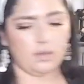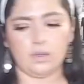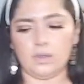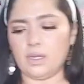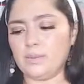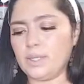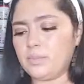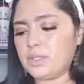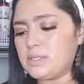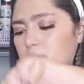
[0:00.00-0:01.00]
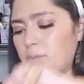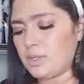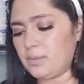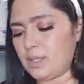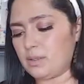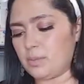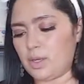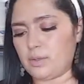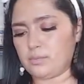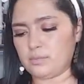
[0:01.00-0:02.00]
I'm gonna put some cream at the
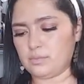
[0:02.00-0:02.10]
bottom.